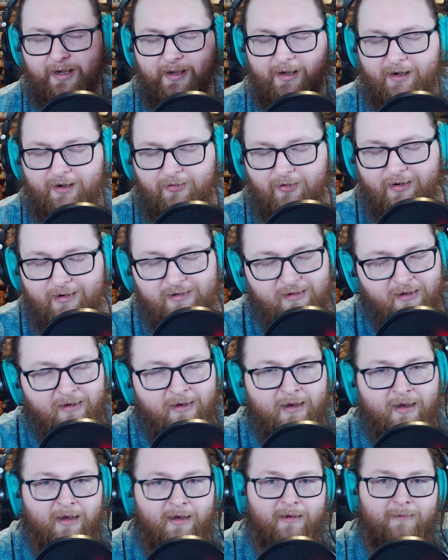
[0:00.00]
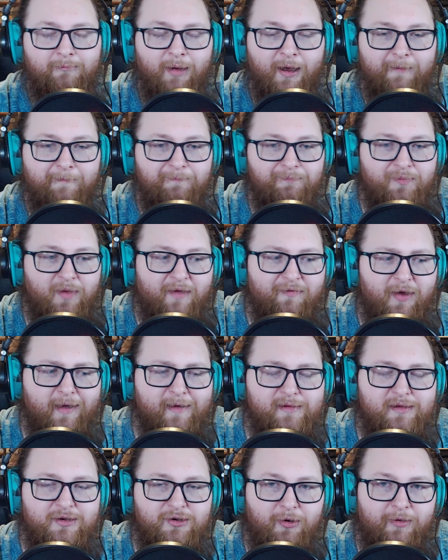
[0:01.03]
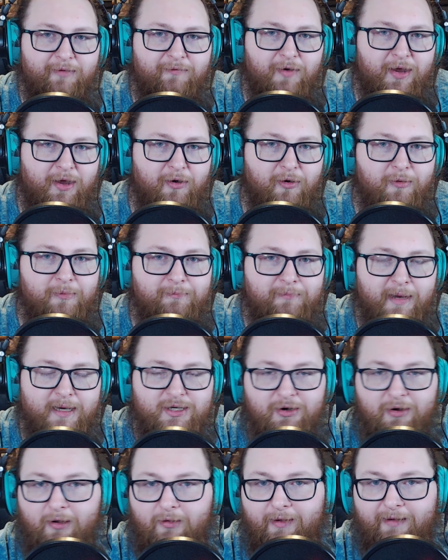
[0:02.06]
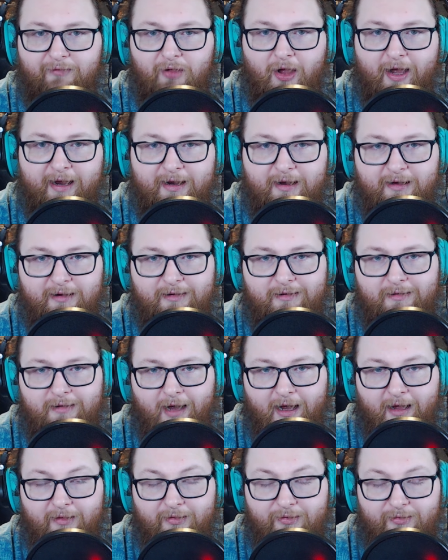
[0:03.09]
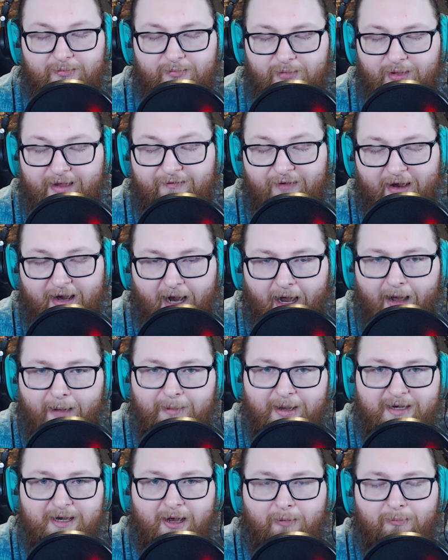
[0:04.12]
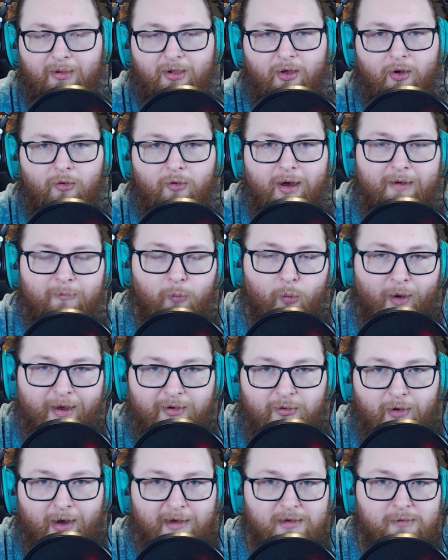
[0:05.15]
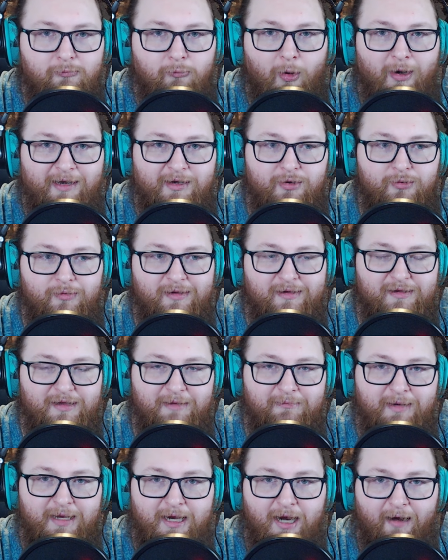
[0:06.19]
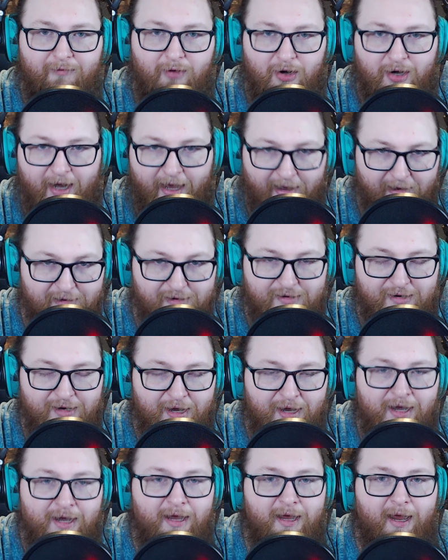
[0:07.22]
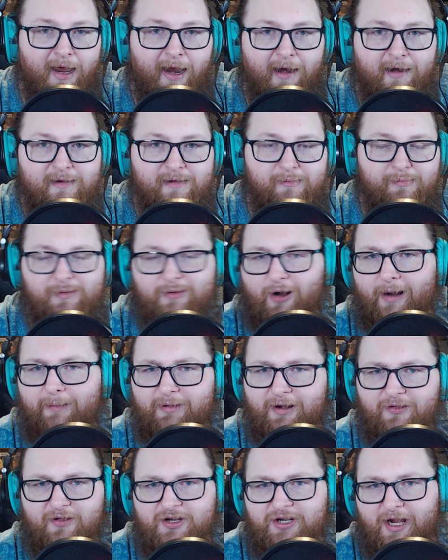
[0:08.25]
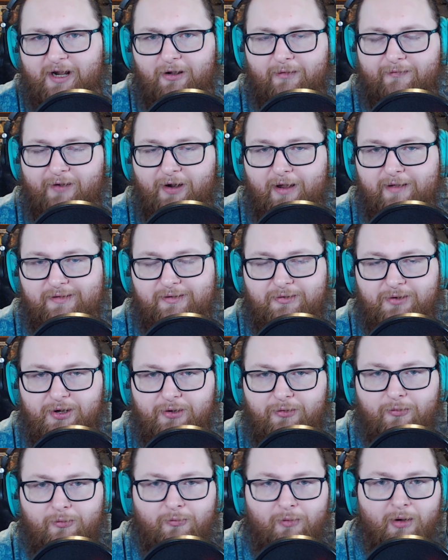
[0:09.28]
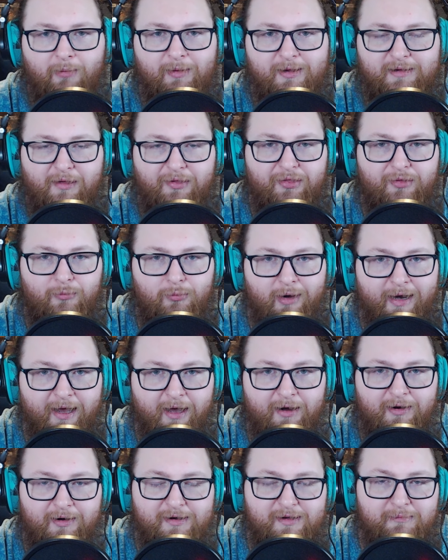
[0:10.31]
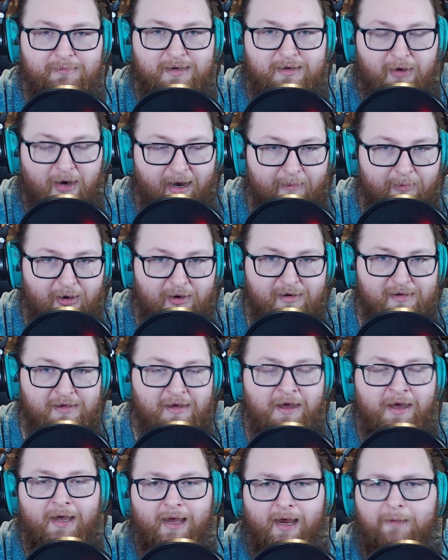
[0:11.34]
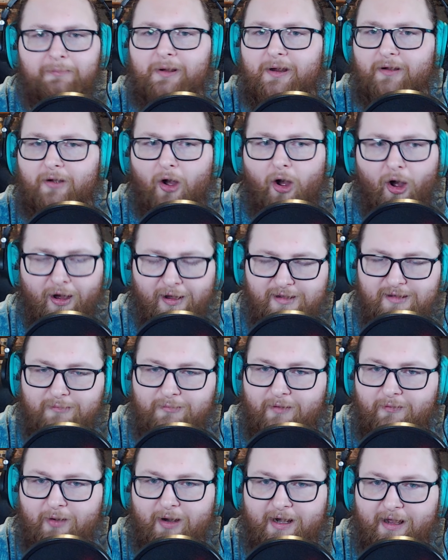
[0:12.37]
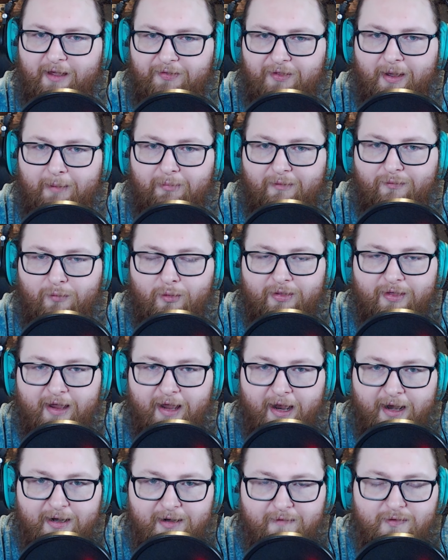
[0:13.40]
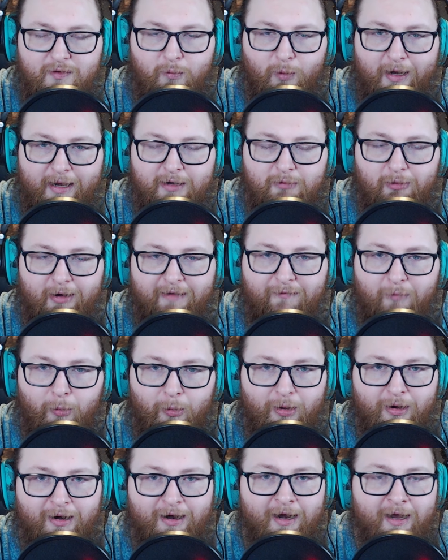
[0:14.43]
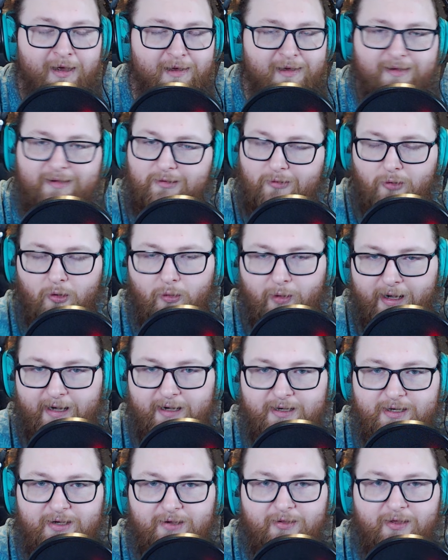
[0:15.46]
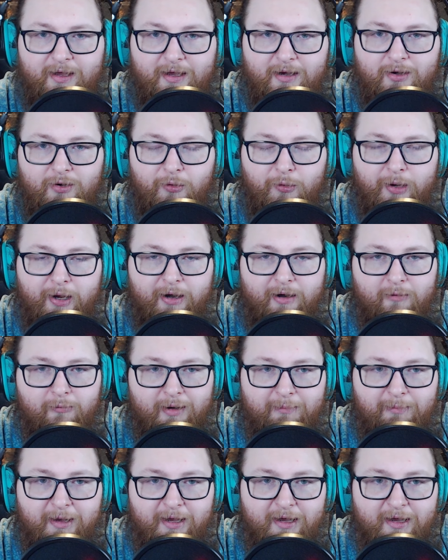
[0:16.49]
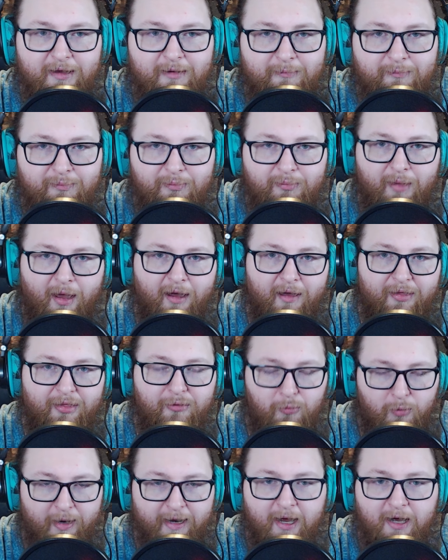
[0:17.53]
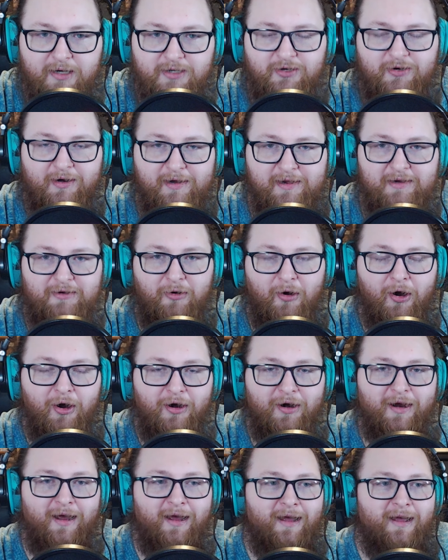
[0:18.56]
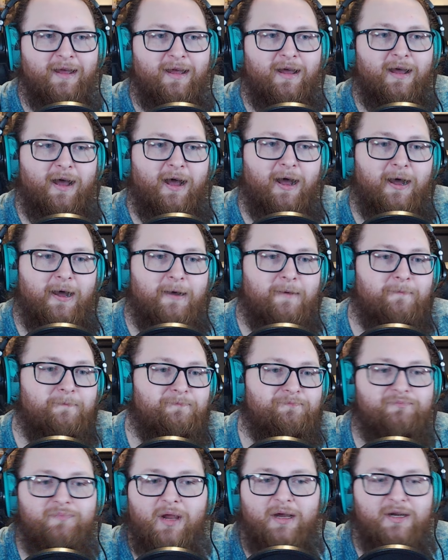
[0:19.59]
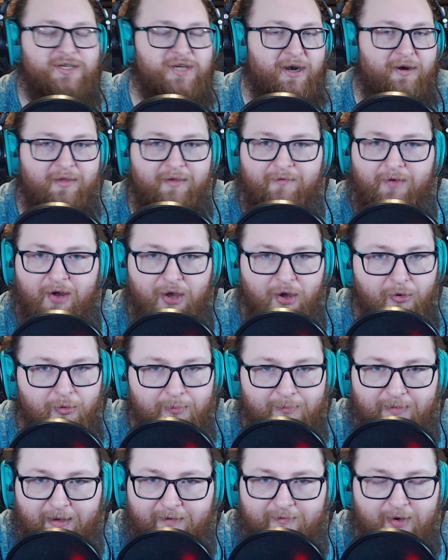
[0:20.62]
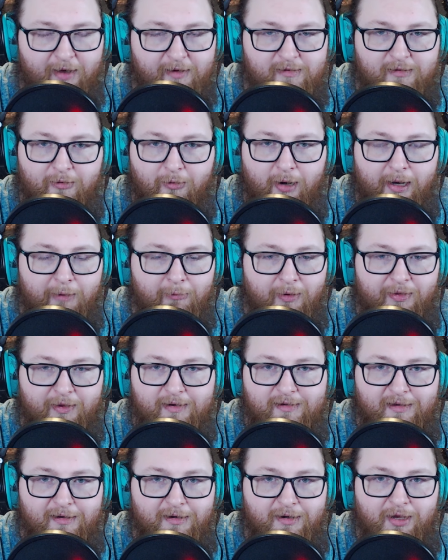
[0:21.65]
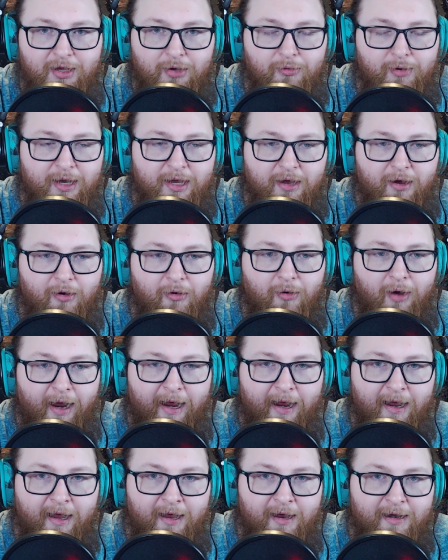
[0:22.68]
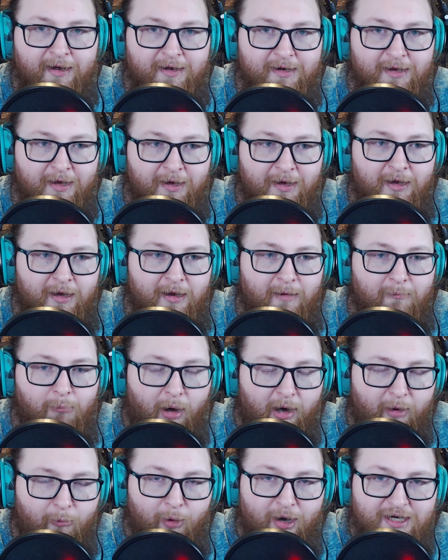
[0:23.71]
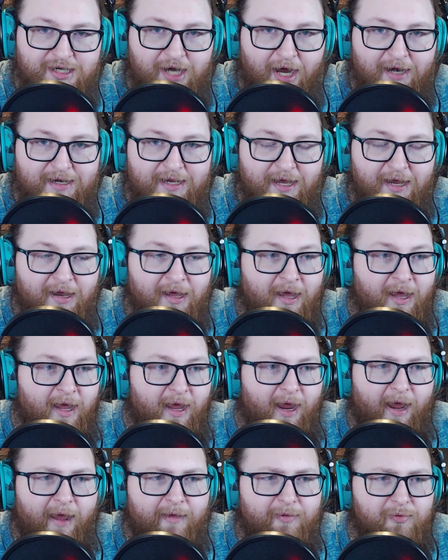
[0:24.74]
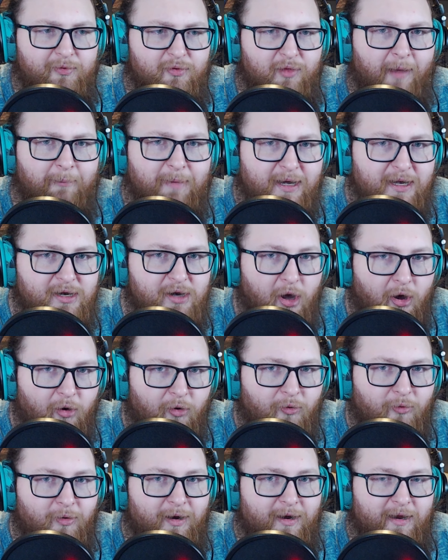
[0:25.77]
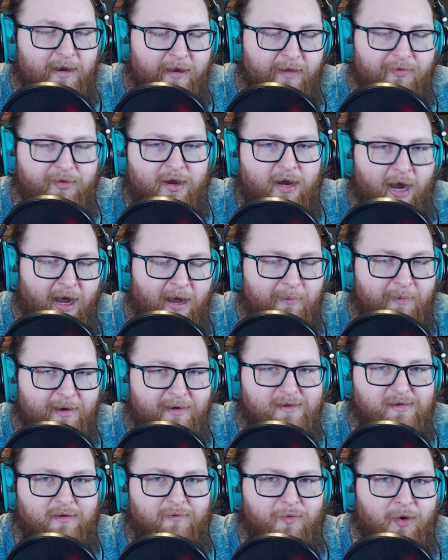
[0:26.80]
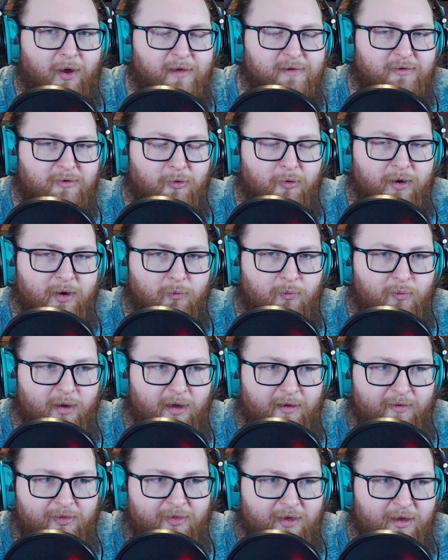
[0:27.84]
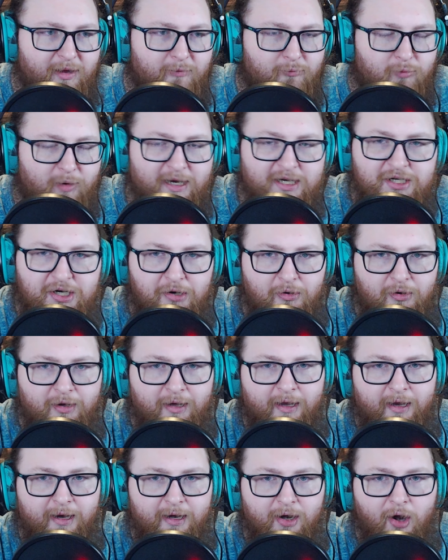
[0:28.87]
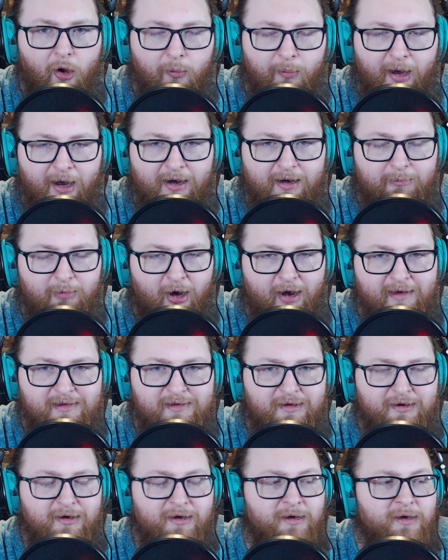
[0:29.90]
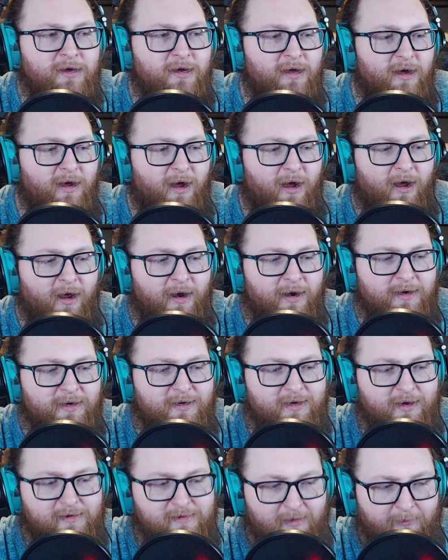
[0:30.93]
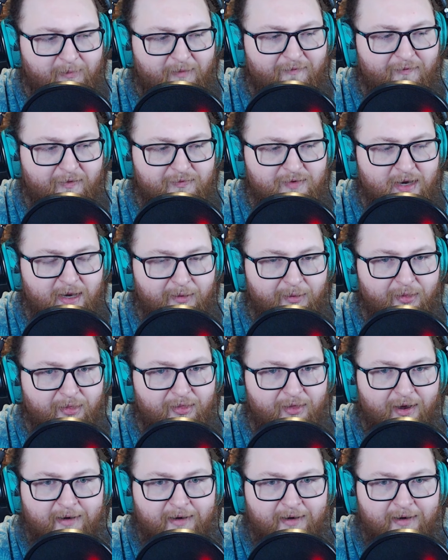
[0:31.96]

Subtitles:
increase. But if you guys enjoyed the video, make sure to leave a like, leave a comment down below on what you guys want to see me cover next, and subscribe to the channel if you guys are new. We're almost at 300 subscribers. It'd be awesome if we could hit that before the end of 2024. So going into the new year, we'd be 300 strong. Share the video if you guys know anyone that's into Yu-Gi-Oh! And Market Watch content. And let me know in the comments if you guys are going to the regional in Omaha, Nebraska on December 15th. That